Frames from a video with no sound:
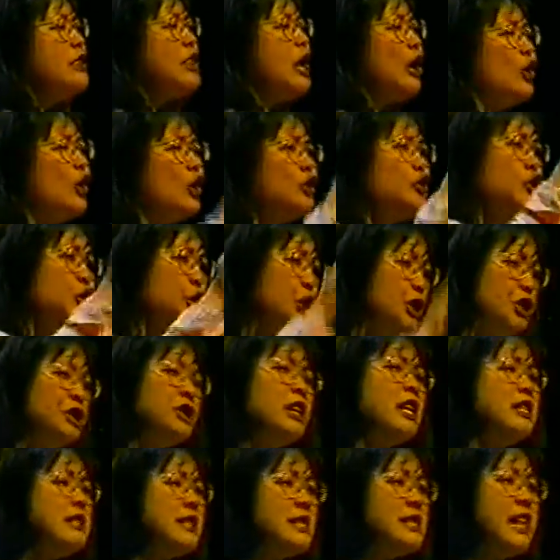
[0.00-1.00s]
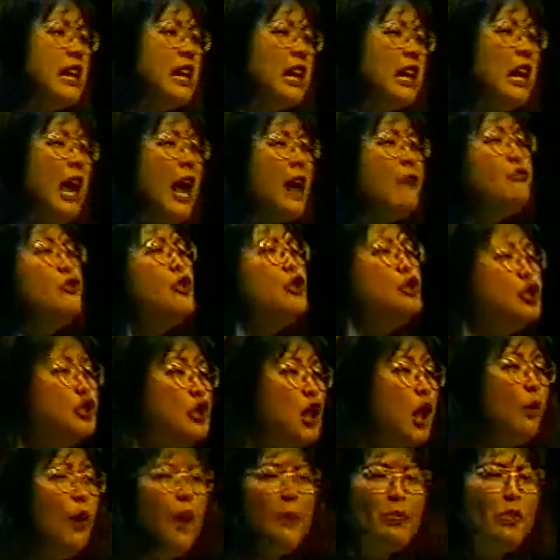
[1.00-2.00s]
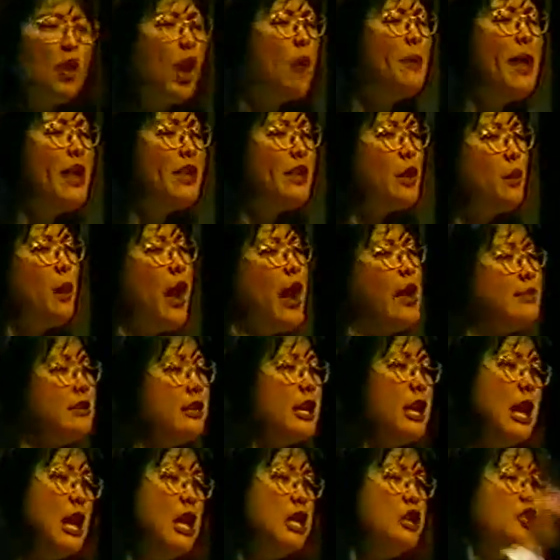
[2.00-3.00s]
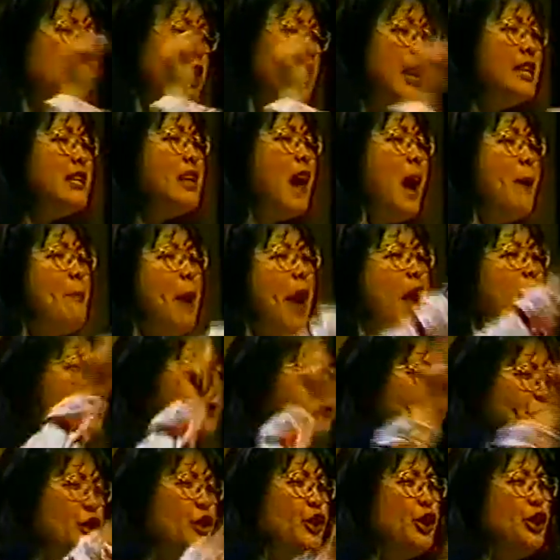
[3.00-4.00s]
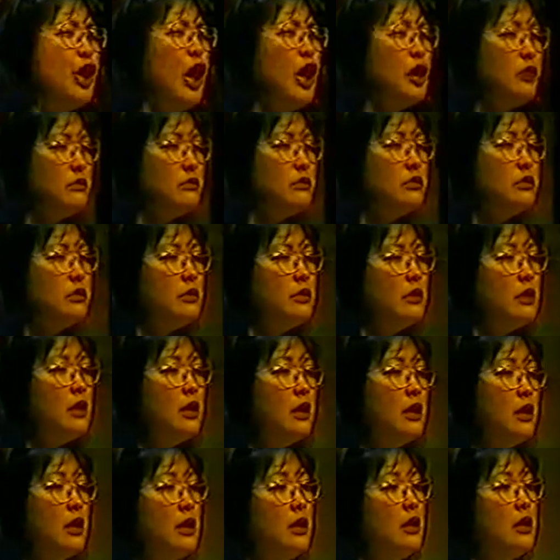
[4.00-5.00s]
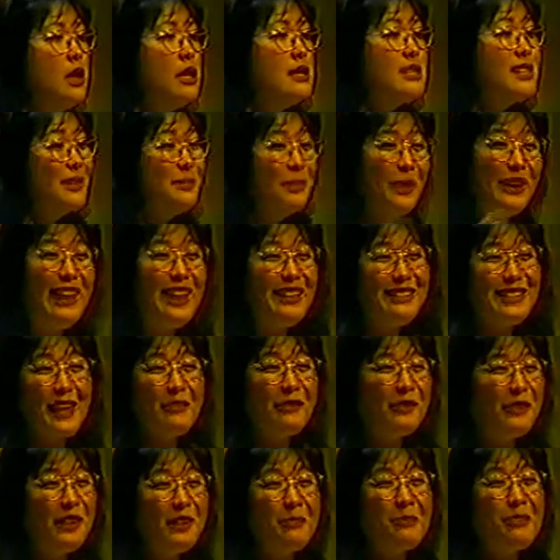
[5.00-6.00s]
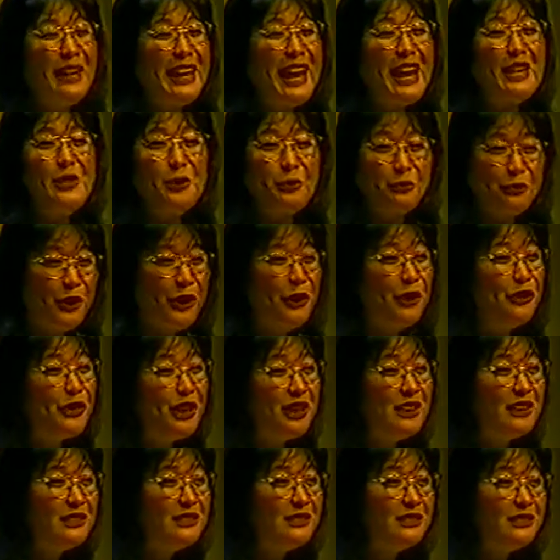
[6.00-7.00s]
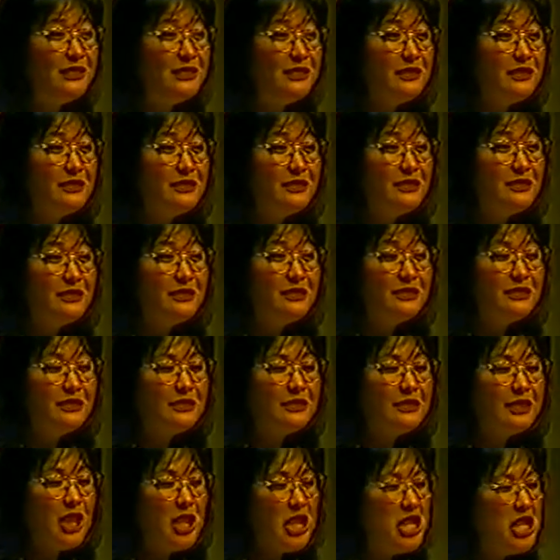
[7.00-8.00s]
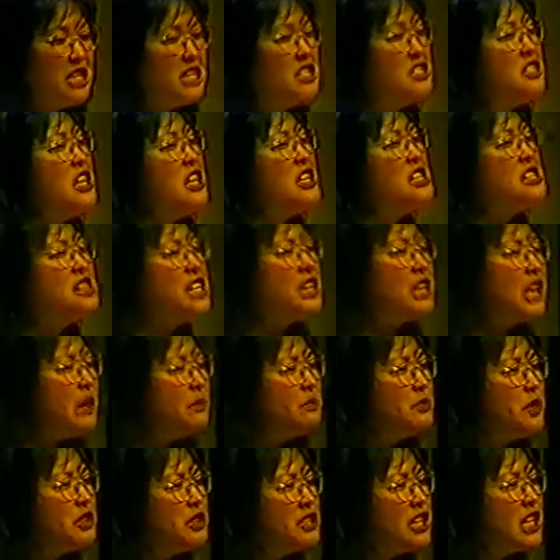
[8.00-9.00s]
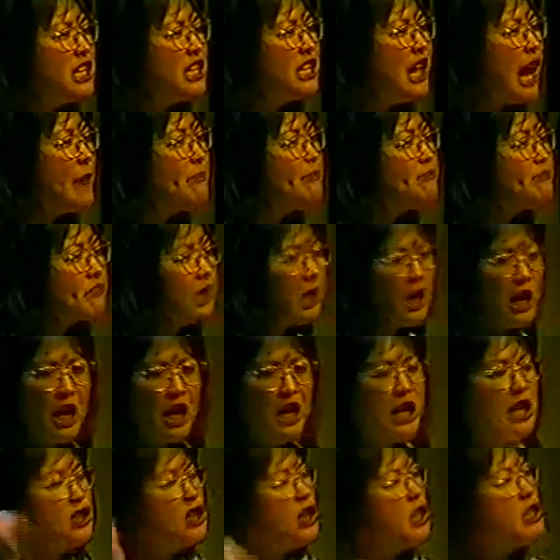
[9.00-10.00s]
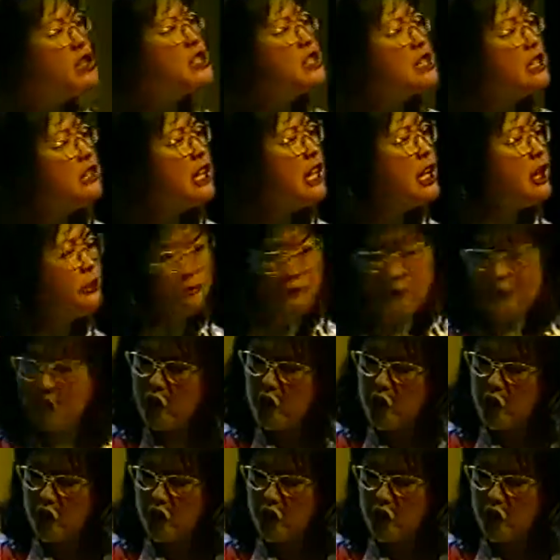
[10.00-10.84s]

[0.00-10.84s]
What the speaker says: There are two things in your life you show up no matter what. Chingap and a funeral." I said, "Well, I'll definitely be at your funeral." "Just to come to Chingap." And he turns to leave.